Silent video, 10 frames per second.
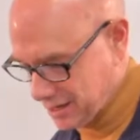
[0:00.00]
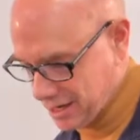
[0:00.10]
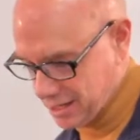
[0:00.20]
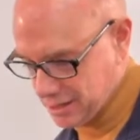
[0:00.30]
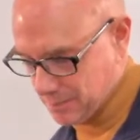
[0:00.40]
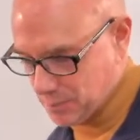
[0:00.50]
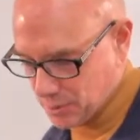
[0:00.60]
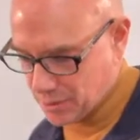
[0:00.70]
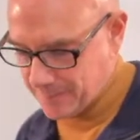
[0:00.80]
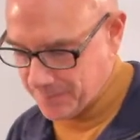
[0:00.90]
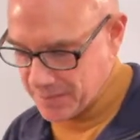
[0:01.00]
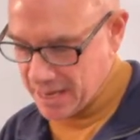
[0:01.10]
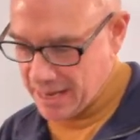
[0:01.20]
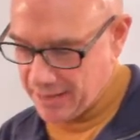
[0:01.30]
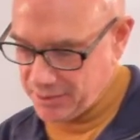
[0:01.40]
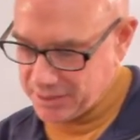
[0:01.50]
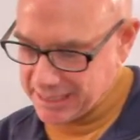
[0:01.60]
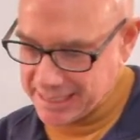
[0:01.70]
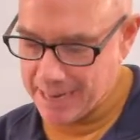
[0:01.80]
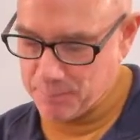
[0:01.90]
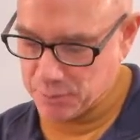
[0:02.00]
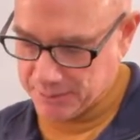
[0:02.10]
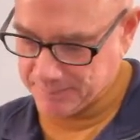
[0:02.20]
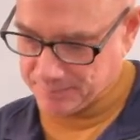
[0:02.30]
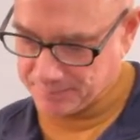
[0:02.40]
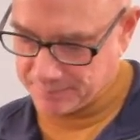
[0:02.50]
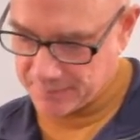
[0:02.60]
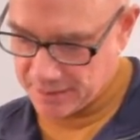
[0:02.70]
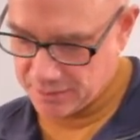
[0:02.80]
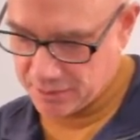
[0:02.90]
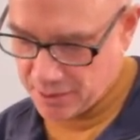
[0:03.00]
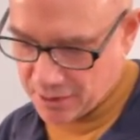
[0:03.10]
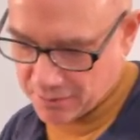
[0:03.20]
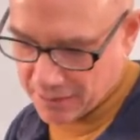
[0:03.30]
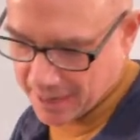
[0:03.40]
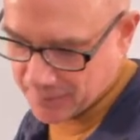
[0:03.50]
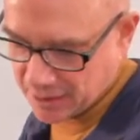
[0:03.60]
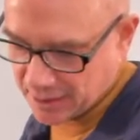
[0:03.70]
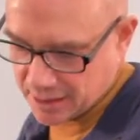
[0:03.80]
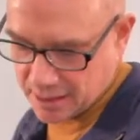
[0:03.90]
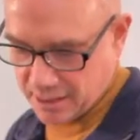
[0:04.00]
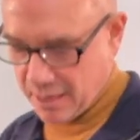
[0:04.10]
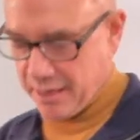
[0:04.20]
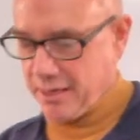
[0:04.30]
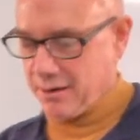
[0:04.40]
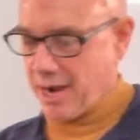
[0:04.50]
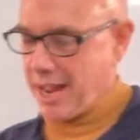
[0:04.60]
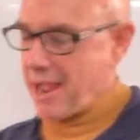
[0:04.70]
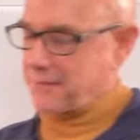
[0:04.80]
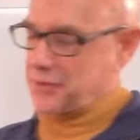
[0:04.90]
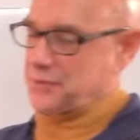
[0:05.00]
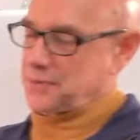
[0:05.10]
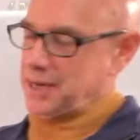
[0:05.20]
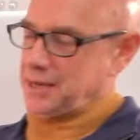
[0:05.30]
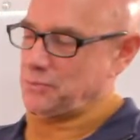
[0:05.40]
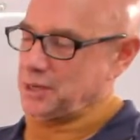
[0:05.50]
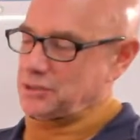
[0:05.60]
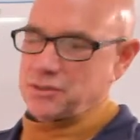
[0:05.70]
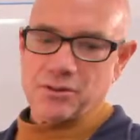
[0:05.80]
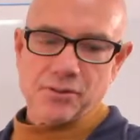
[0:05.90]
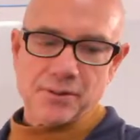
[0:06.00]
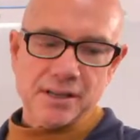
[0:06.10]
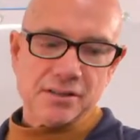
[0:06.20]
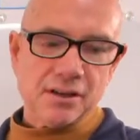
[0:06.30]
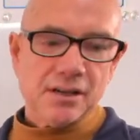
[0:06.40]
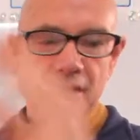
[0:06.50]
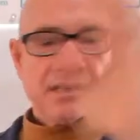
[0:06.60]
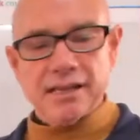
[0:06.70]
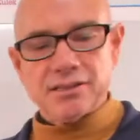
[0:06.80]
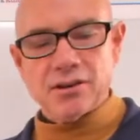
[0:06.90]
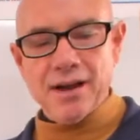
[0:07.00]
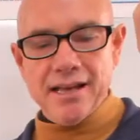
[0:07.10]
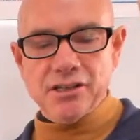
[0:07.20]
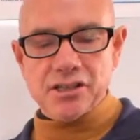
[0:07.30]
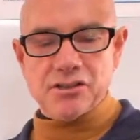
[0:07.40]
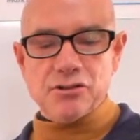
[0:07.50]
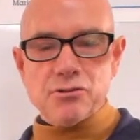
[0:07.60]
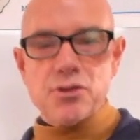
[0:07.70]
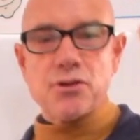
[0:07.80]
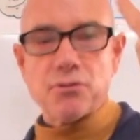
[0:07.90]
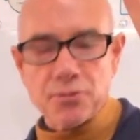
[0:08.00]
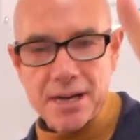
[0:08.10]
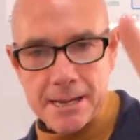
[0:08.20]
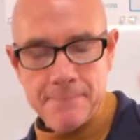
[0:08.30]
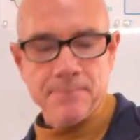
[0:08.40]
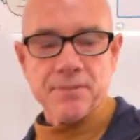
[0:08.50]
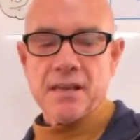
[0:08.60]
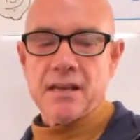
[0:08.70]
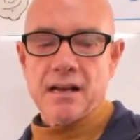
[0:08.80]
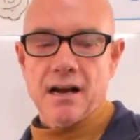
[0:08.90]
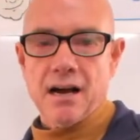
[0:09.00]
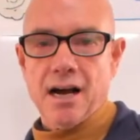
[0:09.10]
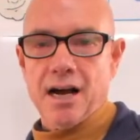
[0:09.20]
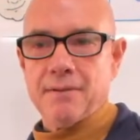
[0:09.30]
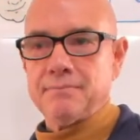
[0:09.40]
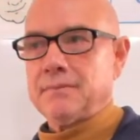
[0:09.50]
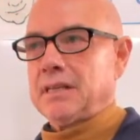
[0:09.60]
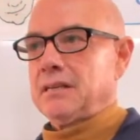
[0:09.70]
on the board. And there's a couple. So I'm going to here, I have three. One, two, three. So let's go ahead and just do three, um,